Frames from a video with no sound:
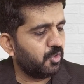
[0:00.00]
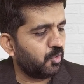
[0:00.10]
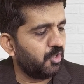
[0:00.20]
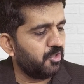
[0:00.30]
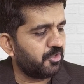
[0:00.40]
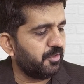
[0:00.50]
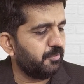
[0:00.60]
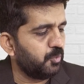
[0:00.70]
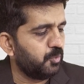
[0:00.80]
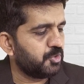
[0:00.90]

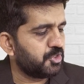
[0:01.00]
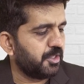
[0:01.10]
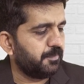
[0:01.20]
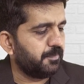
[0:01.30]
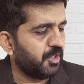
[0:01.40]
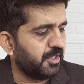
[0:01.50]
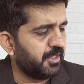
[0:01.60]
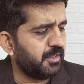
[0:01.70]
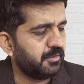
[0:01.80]
contribution per.